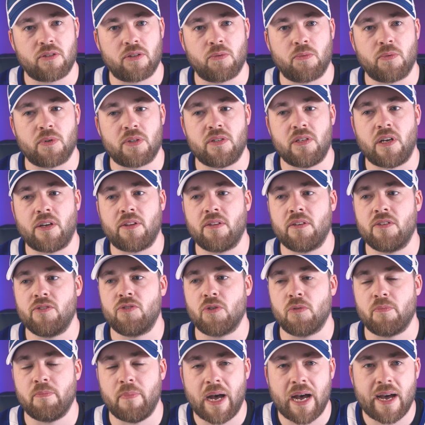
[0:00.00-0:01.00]
There was nothing
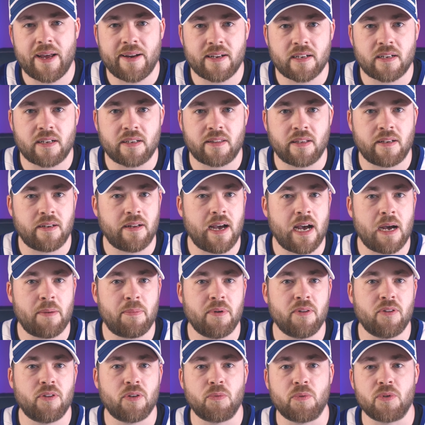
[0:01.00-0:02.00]
dramatic that
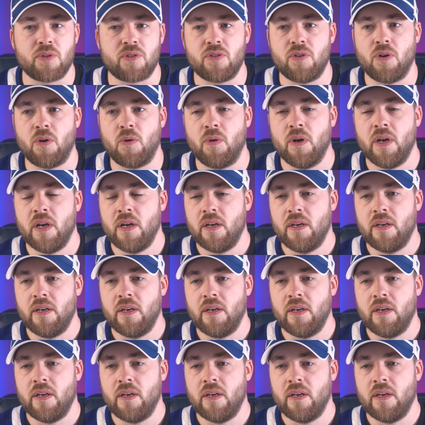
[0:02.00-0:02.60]
happened. There was no